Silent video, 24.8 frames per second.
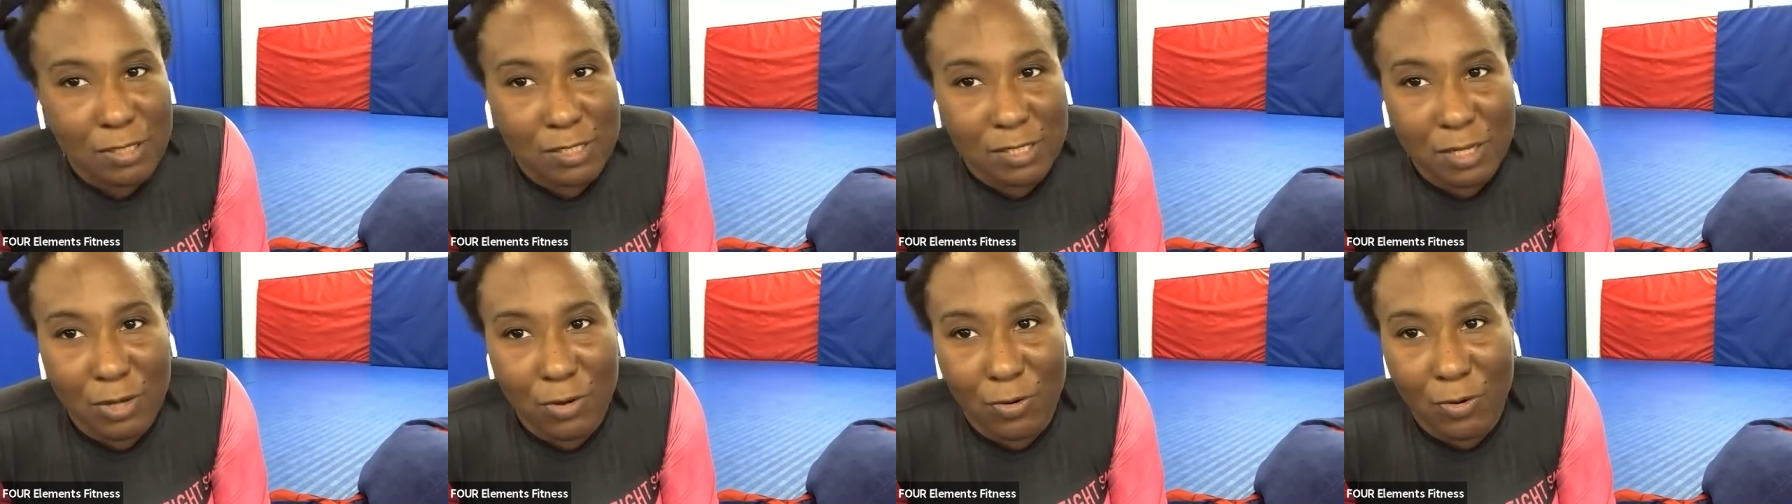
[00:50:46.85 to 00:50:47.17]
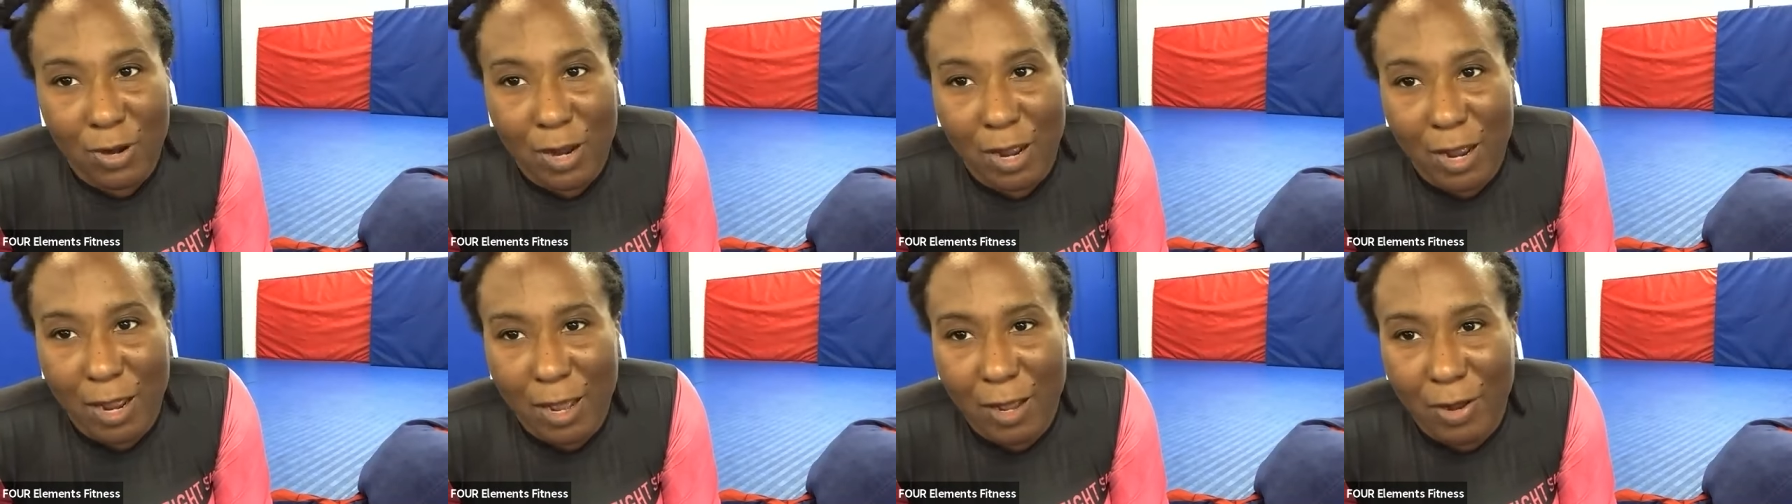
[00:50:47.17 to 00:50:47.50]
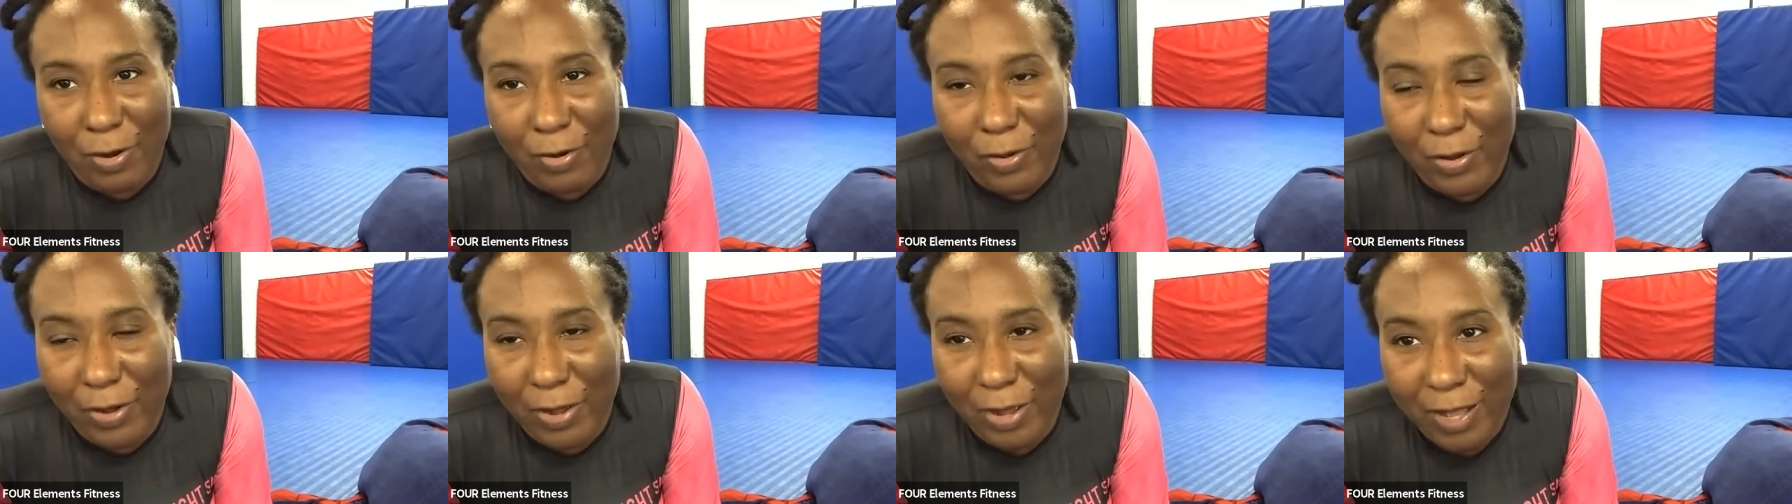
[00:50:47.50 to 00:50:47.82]

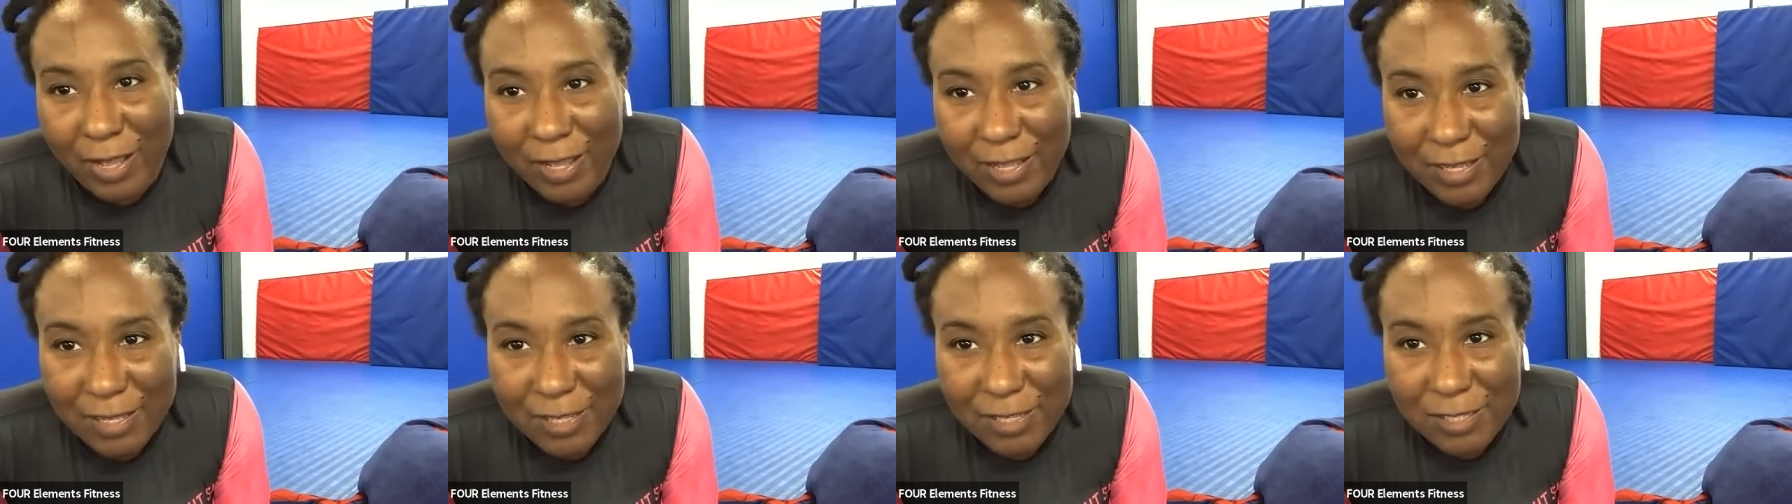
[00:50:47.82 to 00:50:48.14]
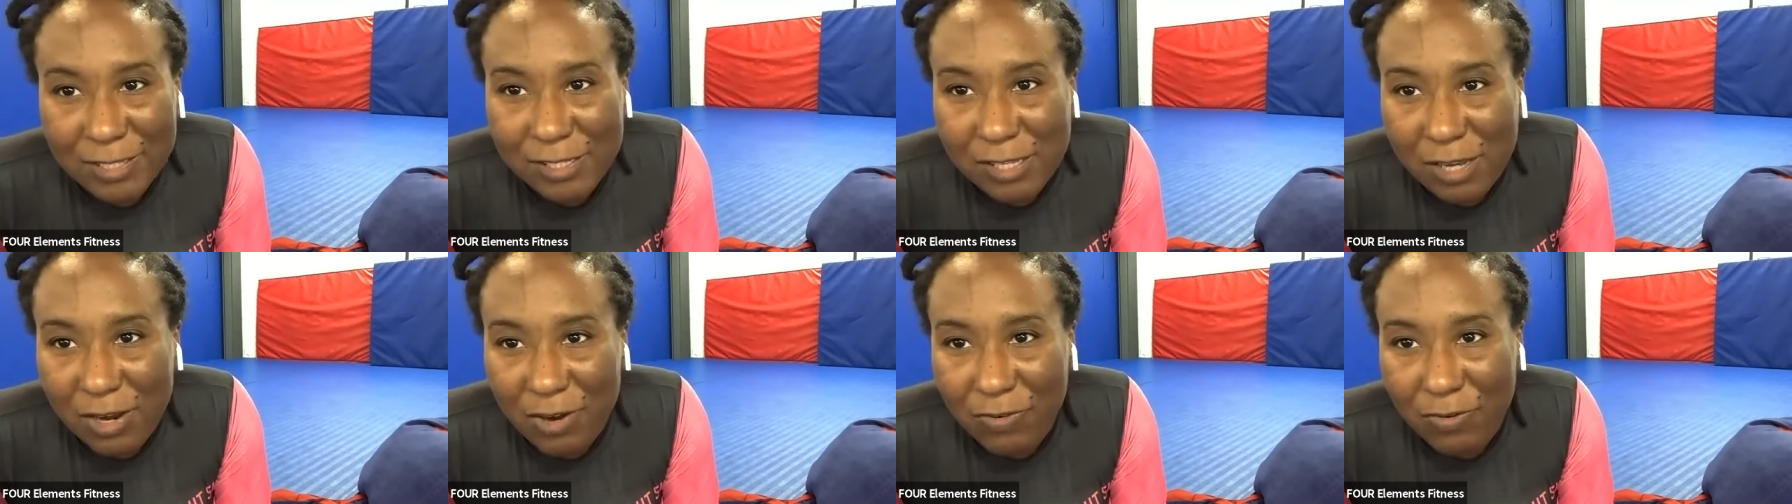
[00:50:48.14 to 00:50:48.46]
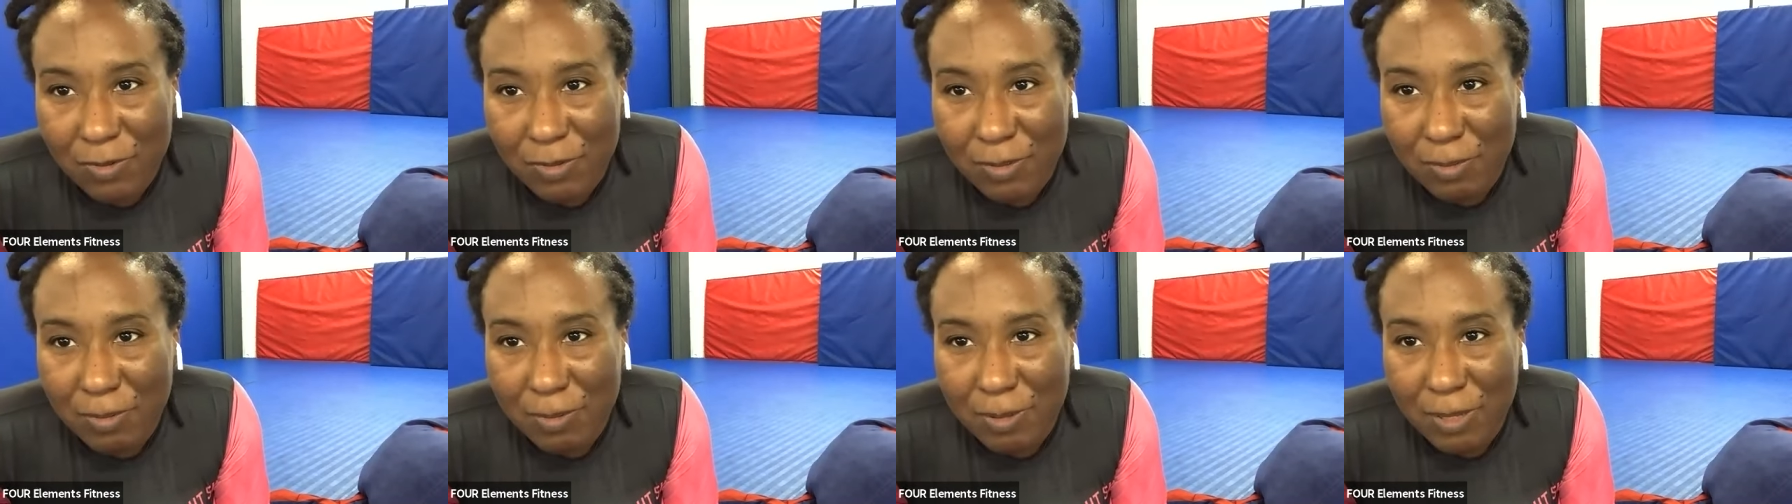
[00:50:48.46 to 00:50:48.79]
Start
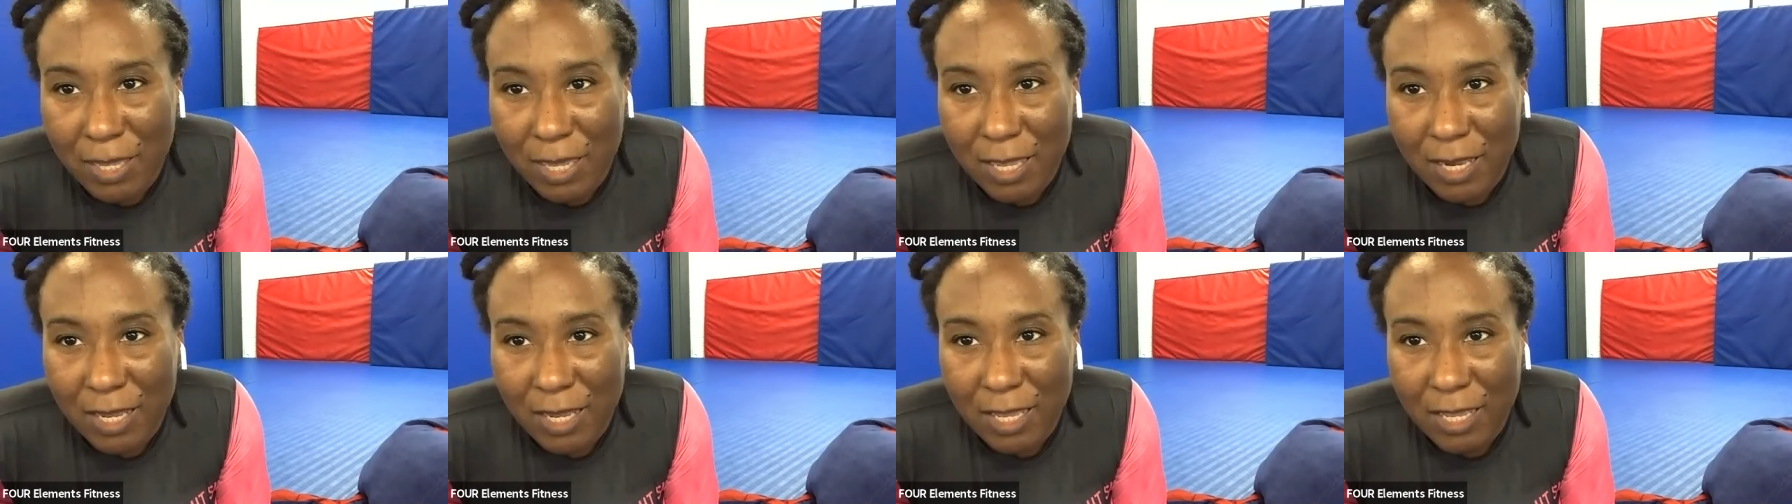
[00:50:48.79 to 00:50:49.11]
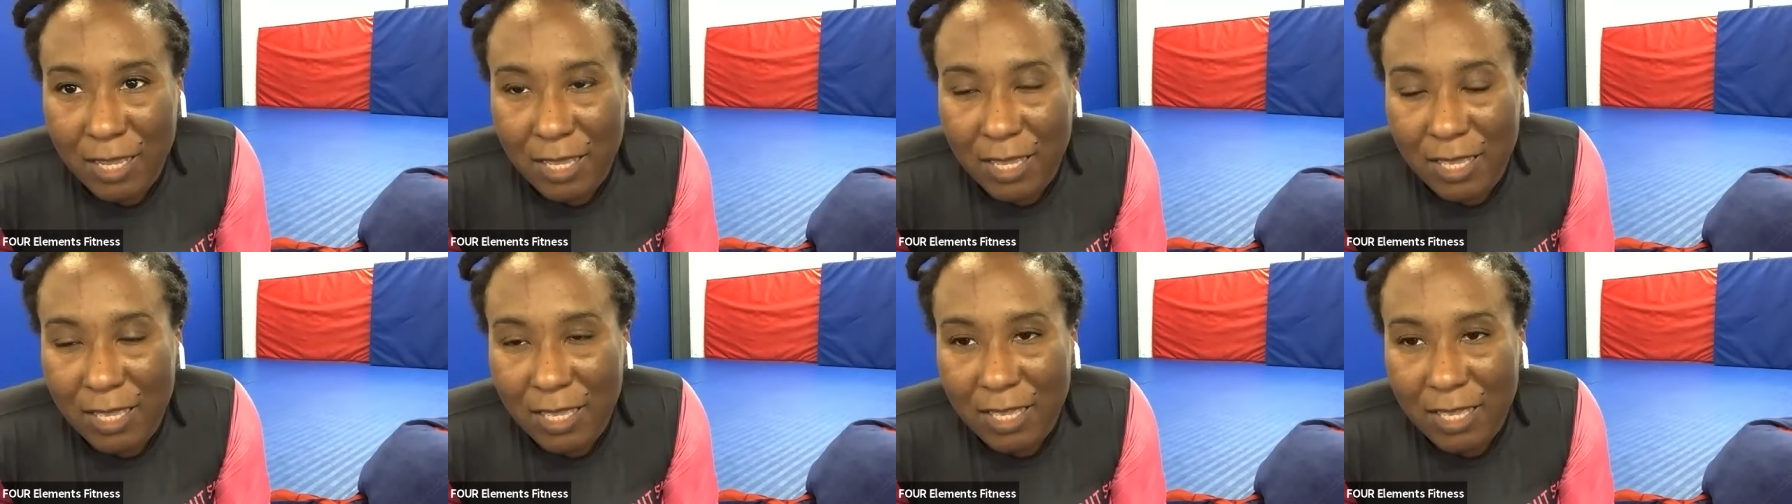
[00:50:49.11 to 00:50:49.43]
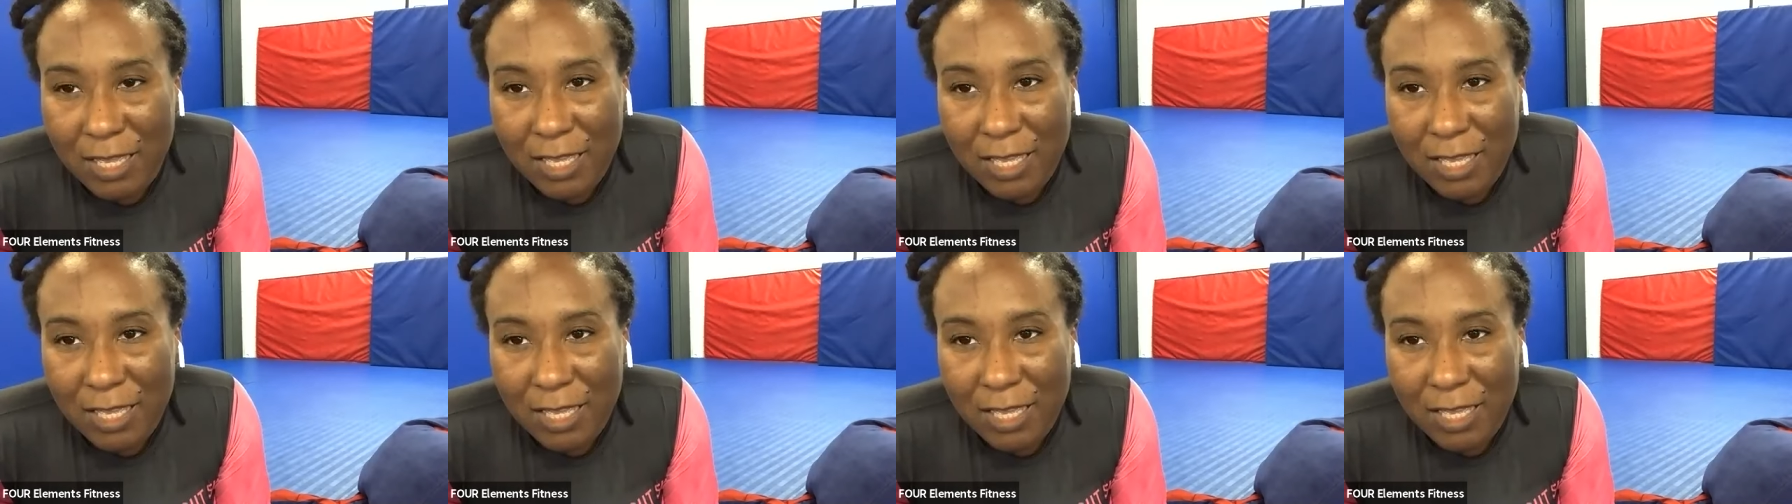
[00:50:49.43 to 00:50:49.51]
from the beginning.